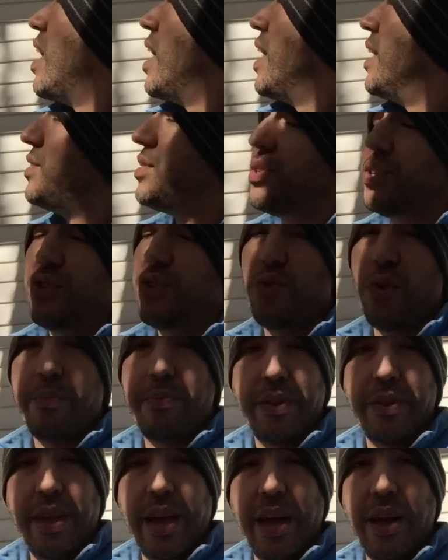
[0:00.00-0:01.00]
Ice is
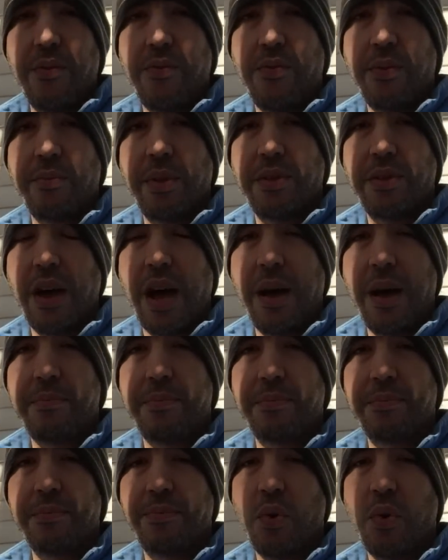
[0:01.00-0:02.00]
dripping down from the
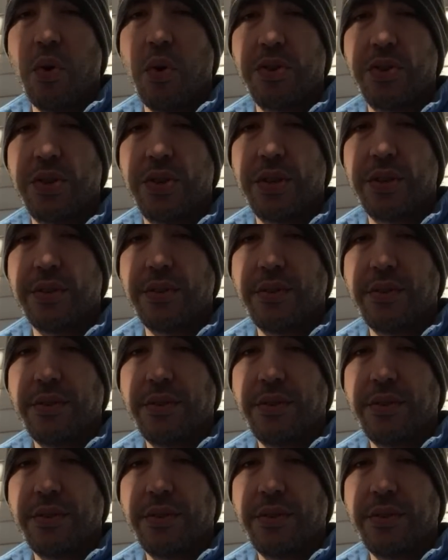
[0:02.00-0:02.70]
top porch.